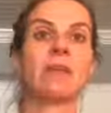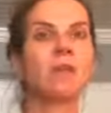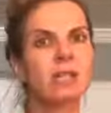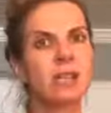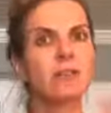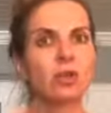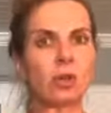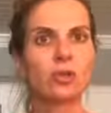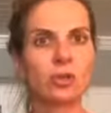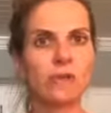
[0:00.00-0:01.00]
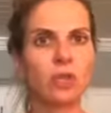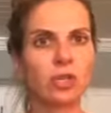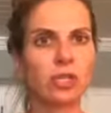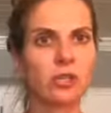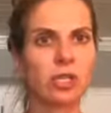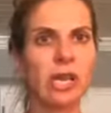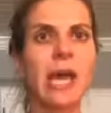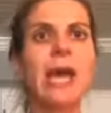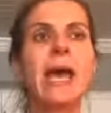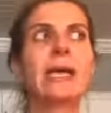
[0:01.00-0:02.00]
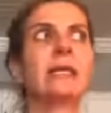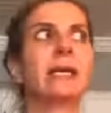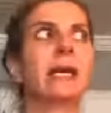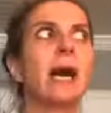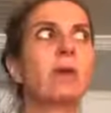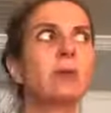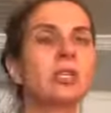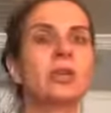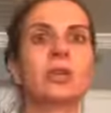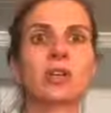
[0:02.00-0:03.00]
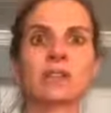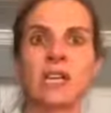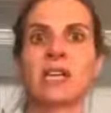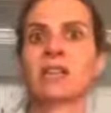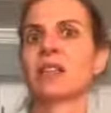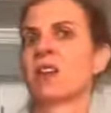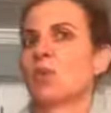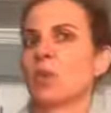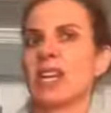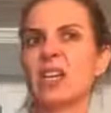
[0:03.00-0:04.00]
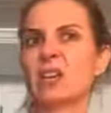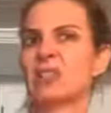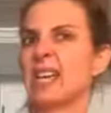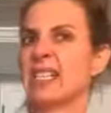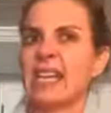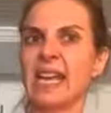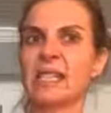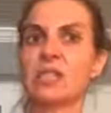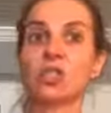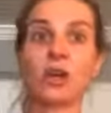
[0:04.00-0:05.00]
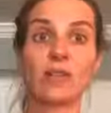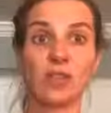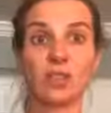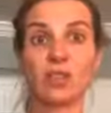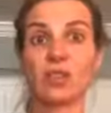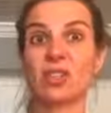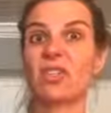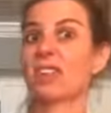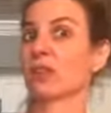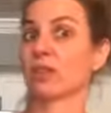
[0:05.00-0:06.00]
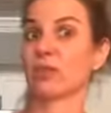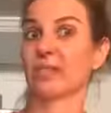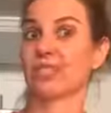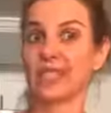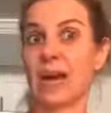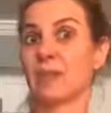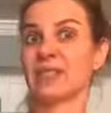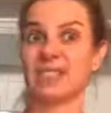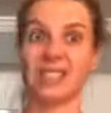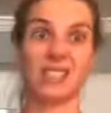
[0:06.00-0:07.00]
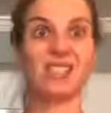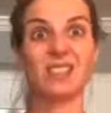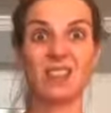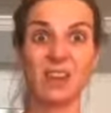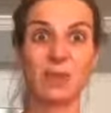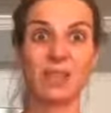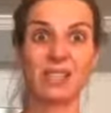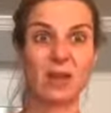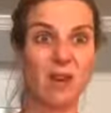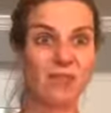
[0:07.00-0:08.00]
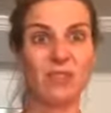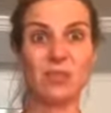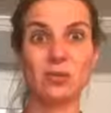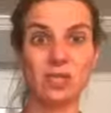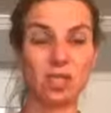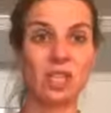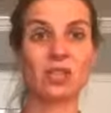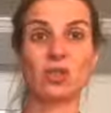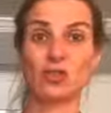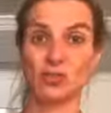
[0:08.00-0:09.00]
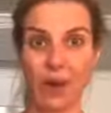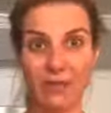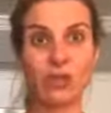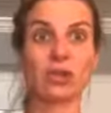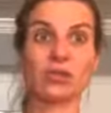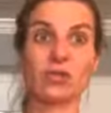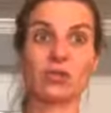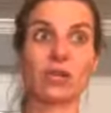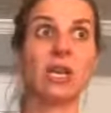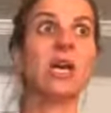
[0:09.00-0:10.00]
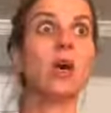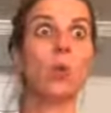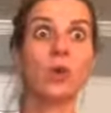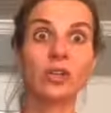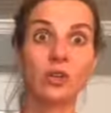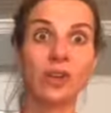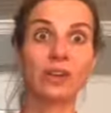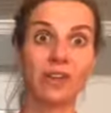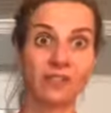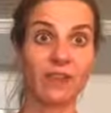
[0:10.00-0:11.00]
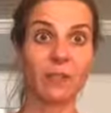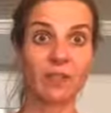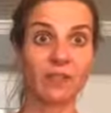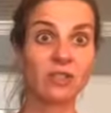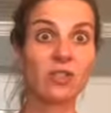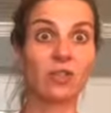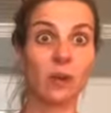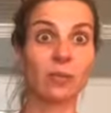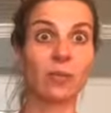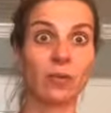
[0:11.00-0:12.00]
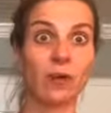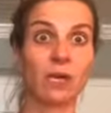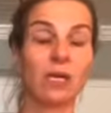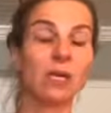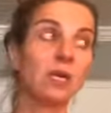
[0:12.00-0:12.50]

Have you guys ever drawn, driven across country? And like I wish that I could have taken like a week or ten days to drive across country and then like really stop and see this stuff because how often do you get a chance to drive across the country? What a great like family adventure that would be, right?